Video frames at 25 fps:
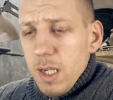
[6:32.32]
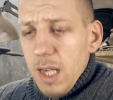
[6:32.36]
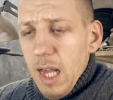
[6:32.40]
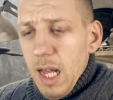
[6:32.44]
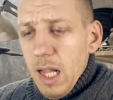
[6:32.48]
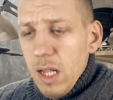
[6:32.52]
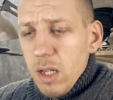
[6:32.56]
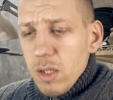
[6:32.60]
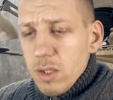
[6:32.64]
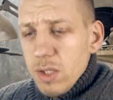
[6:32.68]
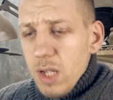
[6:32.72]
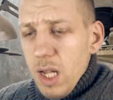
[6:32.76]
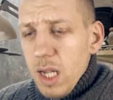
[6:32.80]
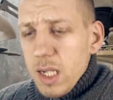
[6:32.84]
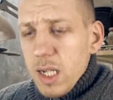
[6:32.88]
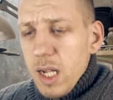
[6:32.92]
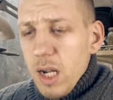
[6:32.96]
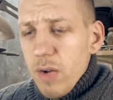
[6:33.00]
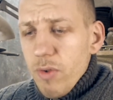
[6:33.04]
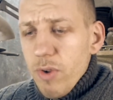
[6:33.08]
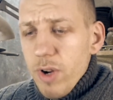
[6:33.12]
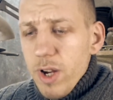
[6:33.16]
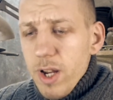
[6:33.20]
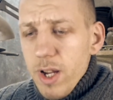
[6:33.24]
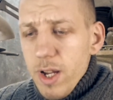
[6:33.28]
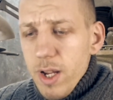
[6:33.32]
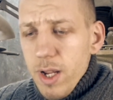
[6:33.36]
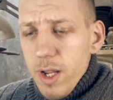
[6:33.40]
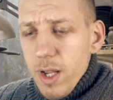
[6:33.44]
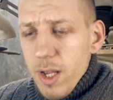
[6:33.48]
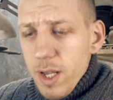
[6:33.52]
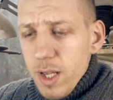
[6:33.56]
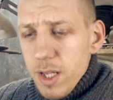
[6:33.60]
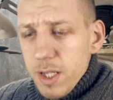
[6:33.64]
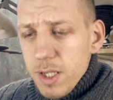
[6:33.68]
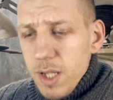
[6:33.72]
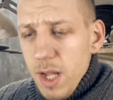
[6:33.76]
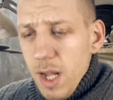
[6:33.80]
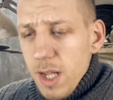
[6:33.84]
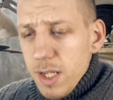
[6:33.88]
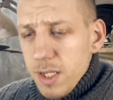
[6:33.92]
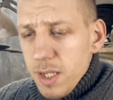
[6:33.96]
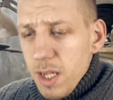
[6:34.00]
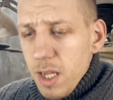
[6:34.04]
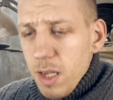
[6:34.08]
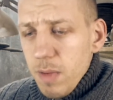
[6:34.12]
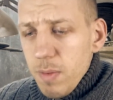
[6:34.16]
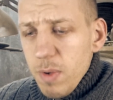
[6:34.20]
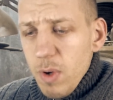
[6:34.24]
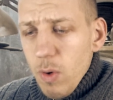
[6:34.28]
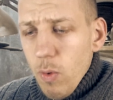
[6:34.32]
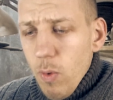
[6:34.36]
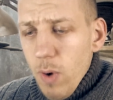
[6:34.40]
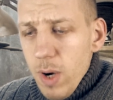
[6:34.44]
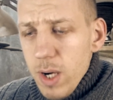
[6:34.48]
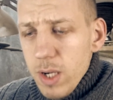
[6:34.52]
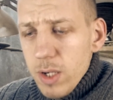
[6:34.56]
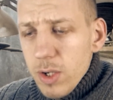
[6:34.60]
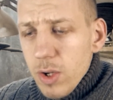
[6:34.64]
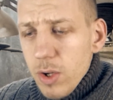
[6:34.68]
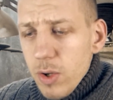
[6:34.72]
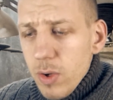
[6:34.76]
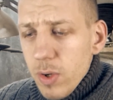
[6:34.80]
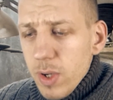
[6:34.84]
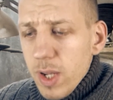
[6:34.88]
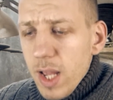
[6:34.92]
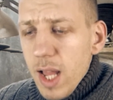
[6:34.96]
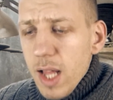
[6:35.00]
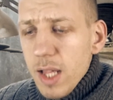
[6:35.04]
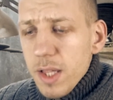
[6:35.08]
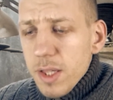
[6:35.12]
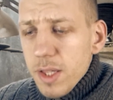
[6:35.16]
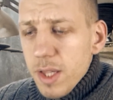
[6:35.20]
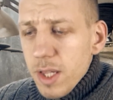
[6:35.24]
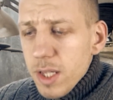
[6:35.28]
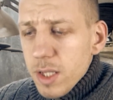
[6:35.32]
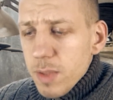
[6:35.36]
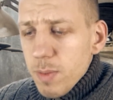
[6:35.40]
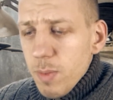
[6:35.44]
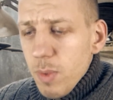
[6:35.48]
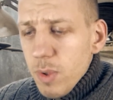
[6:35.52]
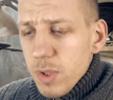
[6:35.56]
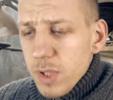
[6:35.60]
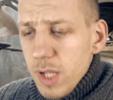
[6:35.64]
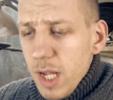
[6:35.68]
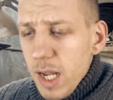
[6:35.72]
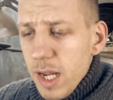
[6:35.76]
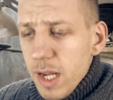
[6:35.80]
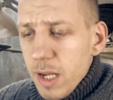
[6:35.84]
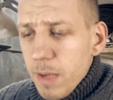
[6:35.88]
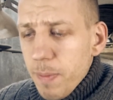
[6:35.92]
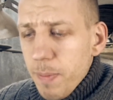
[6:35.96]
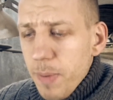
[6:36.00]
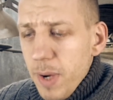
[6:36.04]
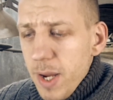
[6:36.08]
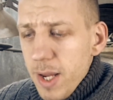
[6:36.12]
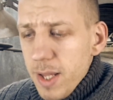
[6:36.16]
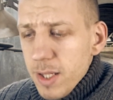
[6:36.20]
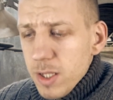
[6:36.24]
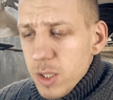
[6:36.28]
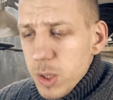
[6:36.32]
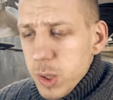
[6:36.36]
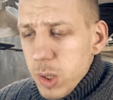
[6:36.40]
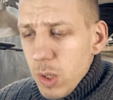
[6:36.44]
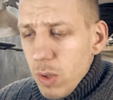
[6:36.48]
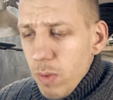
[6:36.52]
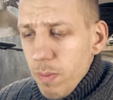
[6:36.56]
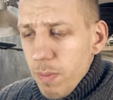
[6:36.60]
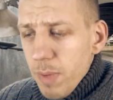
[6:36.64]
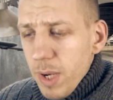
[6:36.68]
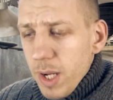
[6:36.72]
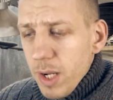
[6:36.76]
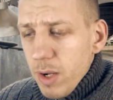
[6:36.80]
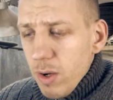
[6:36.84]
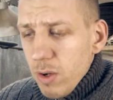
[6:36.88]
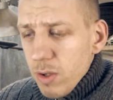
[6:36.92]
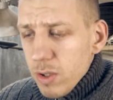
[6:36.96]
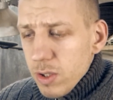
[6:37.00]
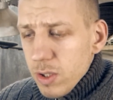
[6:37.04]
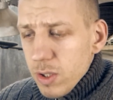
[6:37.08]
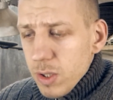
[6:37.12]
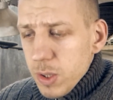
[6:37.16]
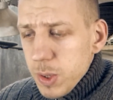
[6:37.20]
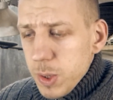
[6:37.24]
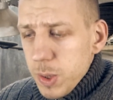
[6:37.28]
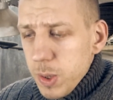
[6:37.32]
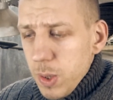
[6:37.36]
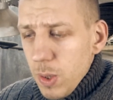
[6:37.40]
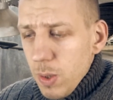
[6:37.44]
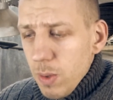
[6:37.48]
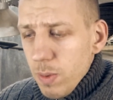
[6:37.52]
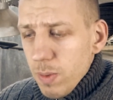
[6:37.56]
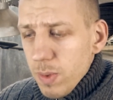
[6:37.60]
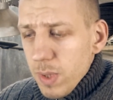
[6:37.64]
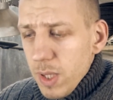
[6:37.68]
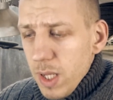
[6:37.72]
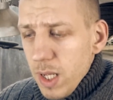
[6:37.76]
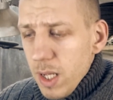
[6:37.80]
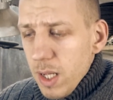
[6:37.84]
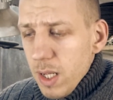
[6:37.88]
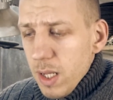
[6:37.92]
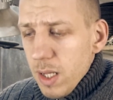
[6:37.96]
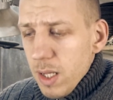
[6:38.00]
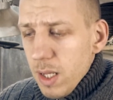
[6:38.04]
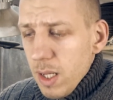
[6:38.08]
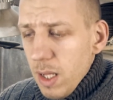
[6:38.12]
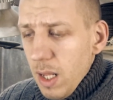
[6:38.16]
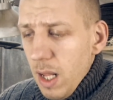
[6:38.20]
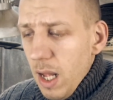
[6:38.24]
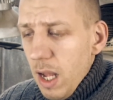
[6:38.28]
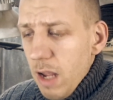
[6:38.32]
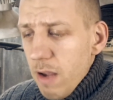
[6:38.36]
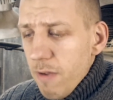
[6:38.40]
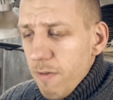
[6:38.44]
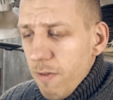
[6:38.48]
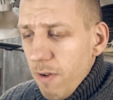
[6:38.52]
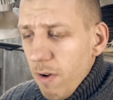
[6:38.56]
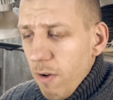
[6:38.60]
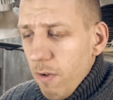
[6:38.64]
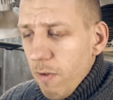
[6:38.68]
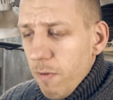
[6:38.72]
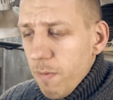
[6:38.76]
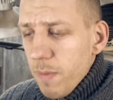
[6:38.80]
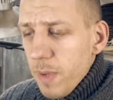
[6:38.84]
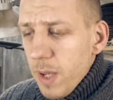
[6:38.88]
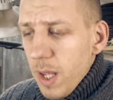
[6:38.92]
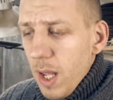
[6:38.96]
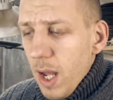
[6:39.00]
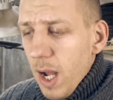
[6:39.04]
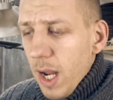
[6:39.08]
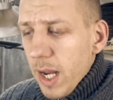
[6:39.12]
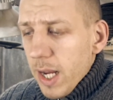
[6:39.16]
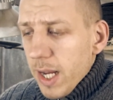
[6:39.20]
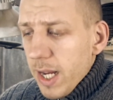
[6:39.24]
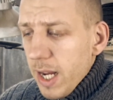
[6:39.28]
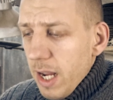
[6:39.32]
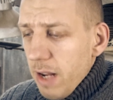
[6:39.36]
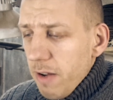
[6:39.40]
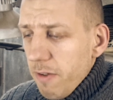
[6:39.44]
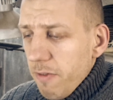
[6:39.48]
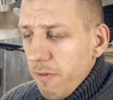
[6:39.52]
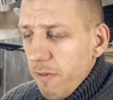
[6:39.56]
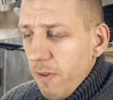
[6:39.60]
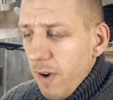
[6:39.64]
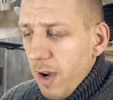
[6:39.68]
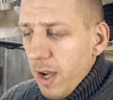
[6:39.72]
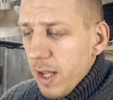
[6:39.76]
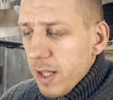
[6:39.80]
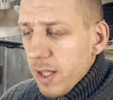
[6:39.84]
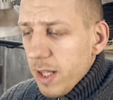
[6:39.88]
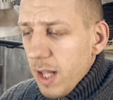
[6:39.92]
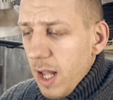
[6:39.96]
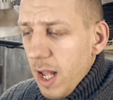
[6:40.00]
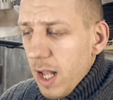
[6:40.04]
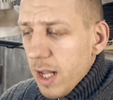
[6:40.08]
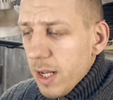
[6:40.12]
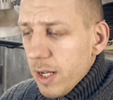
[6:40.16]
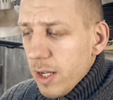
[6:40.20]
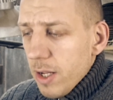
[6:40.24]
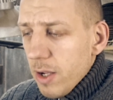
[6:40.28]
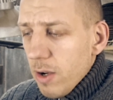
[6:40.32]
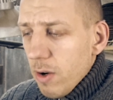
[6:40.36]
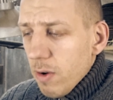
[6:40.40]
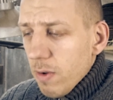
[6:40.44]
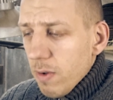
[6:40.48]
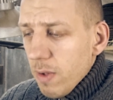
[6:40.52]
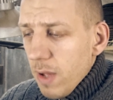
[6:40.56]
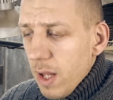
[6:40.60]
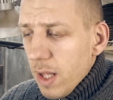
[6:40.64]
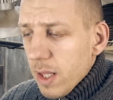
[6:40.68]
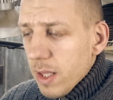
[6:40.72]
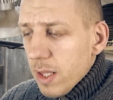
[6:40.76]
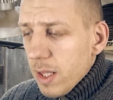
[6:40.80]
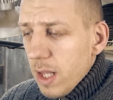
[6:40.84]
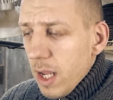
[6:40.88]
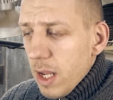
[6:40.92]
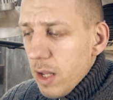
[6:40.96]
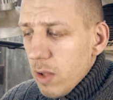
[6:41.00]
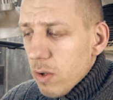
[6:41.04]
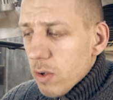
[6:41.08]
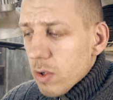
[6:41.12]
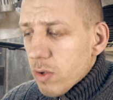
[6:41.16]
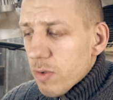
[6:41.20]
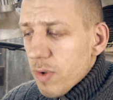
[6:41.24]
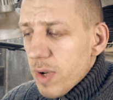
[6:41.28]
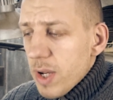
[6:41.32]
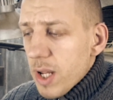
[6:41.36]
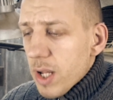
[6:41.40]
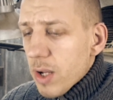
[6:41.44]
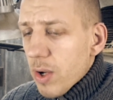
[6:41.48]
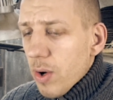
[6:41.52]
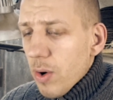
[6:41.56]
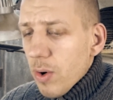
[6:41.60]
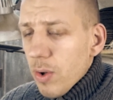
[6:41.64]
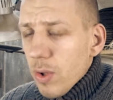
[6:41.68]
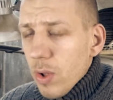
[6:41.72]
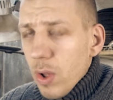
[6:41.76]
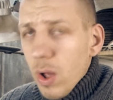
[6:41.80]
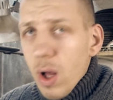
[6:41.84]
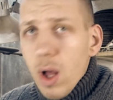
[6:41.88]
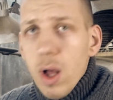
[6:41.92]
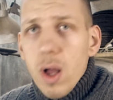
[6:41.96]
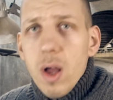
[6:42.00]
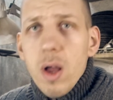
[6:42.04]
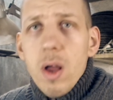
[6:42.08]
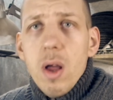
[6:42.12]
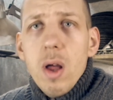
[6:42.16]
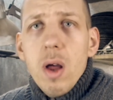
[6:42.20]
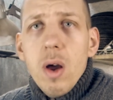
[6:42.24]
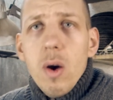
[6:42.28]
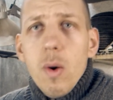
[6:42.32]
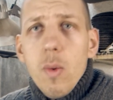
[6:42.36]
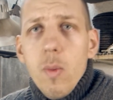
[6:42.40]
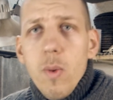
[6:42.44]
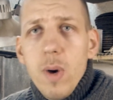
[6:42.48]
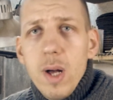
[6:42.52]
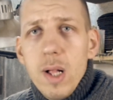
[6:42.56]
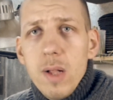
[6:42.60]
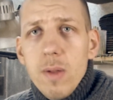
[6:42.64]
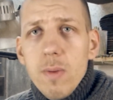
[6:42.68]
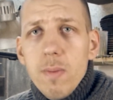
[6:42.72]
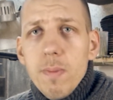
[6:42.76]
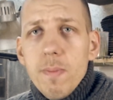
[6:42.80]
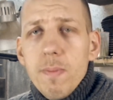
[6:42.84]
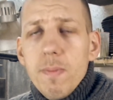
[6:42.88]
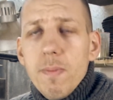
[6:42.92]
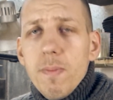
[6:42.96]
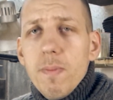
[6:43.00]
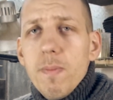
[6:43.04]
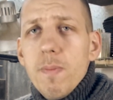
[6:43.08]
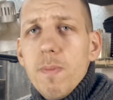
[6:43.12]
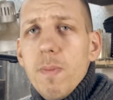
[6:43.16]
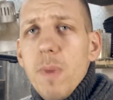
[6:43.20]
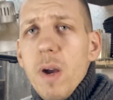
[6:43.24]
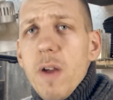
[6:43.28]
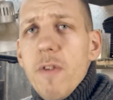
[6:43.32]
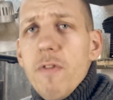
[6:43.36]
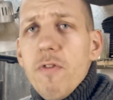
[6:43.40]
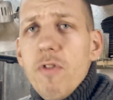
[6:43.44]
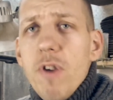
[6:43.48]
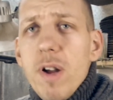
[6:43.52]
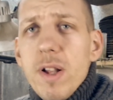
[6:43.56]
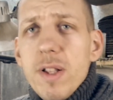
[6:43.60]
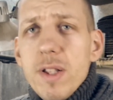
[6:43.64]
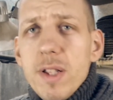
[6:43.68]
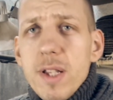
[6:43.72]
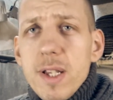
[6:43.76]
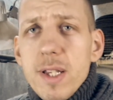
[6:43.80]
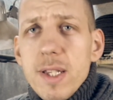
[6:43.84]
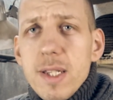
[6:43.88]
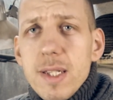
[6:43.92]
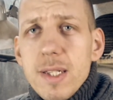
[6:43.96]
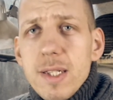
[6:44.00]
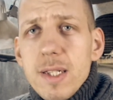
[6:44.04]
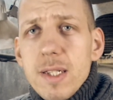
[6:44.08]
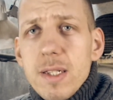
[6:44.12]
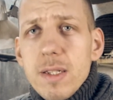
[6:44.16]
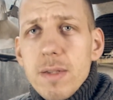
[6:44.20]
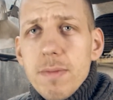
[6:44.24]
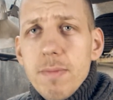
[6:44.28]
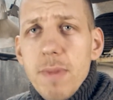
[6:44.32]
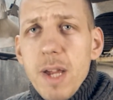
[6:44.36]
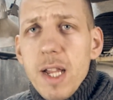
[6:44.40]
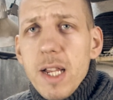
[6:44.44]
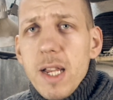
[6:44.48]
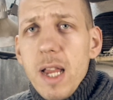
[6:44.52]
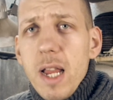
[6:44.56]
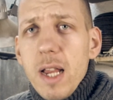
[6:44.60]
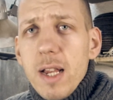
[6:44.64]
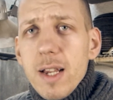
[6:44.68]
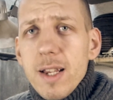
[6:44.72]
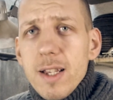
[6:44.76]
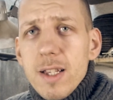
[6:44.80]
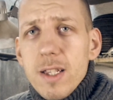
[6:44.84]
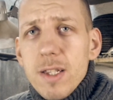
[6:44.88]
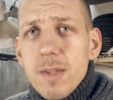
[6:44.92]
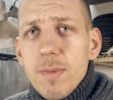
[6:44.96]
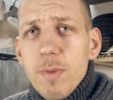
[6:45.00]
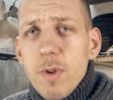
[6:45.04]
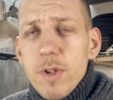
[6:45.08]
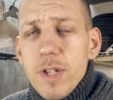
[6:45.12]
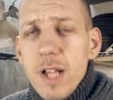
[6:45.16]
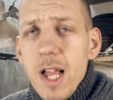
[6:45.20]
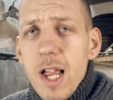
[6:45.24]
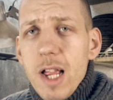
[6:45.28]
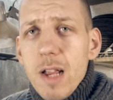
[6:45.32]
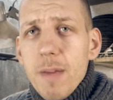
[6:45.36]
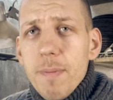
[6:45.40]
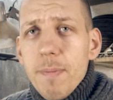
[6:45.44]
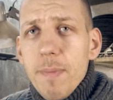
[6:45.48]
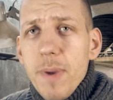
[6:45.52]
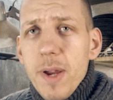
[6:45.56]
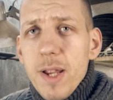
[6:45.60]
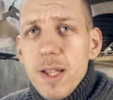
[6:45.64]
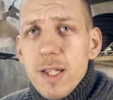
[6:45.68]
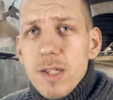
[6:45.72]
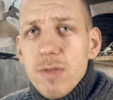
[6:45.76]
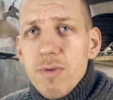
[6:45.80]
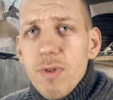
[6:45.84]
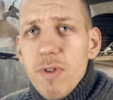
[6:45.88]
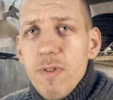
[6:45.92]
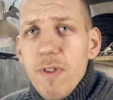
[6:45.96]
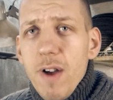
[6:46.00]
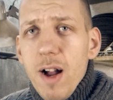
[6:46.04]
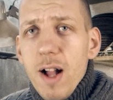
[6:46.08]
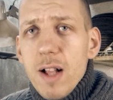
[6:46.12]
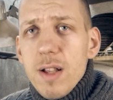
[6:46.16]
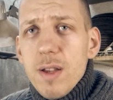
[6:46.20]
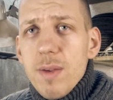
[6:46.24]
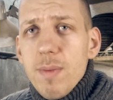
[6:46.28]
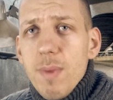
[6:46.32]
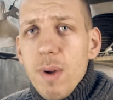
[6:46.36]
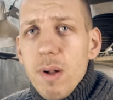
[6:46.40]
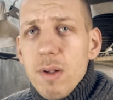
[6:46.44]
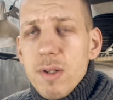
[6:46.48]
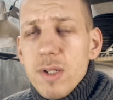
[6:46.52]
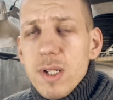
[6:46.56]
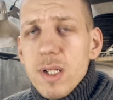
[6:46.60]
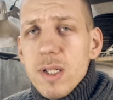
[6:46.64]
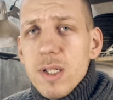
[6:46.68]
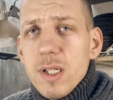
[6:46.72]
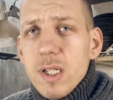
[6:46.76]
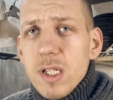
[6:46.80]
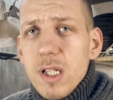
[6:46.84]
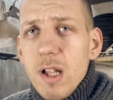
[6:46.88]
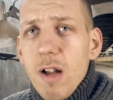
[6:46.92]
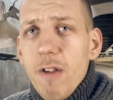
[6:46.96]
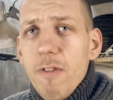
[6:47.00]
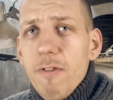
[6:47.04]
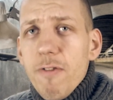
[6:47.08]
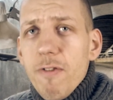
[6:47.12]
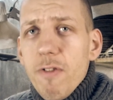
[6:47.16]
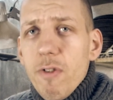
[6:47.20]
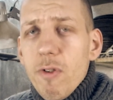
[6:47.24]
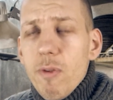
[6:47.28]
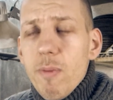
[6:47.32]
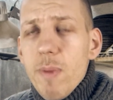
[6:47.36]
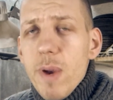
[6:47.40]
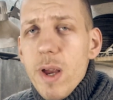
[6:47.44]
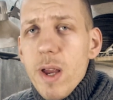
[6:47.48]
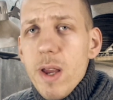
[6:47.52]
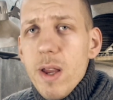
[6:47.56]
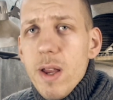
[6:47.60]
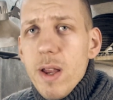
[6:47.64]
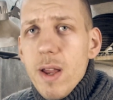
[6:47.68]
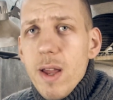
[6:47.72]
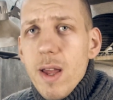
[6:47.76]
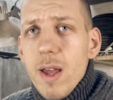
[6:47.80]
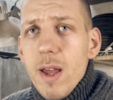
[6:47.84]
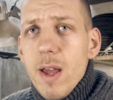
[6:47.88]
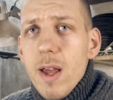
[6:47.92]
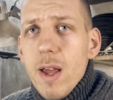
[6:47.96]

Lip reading: Carl Zachary is asking me, where do you get these mosaic pins from? Because from the life of me, I can't find any, and they look really cool. Well, my friend is making these mosaic pins with animals and stuff for me.